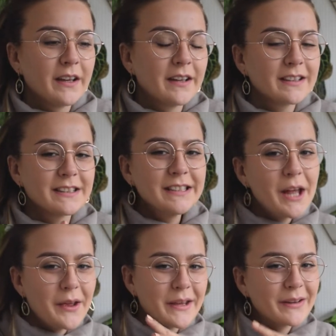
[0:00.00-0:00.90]
because you
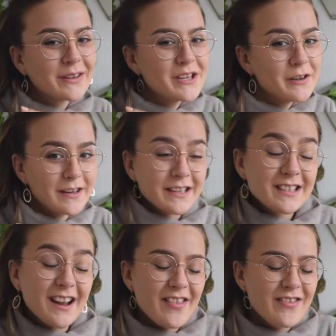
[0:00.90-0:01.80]
know, you got new and
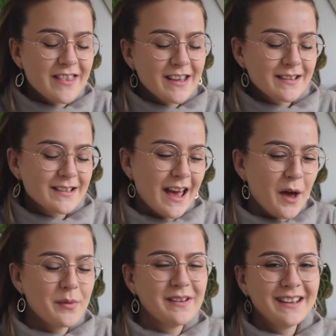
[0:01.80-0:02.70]
exciting things
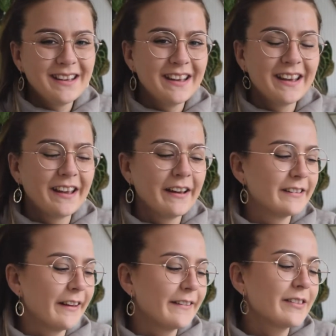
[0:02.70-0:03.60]
happening
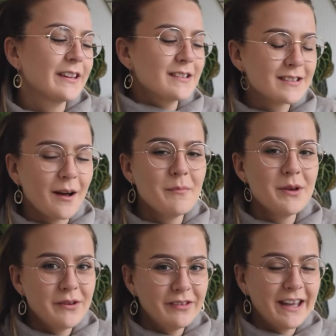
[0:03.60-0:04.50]
and like things start
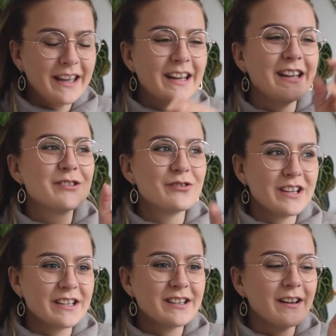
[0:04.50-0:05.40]
moving and it's
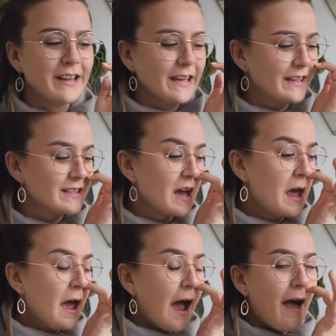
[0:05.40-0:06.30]
really excited.
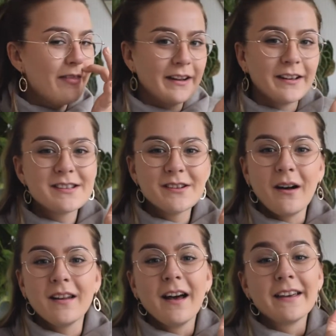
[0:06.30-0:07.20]
And then I
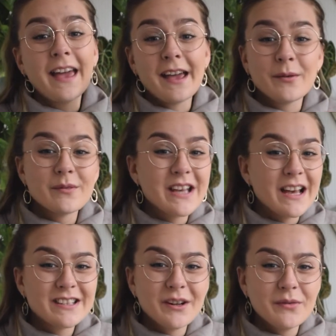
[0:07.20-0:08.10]
start like getting
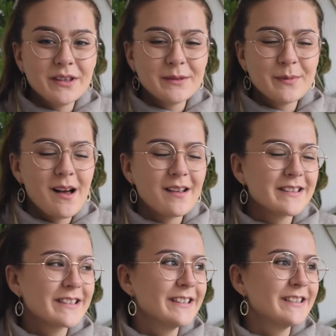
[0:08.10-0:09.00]
obsessed over these
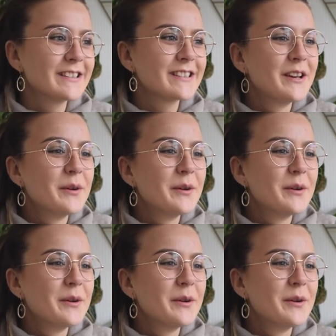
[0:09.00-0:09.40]
plants because,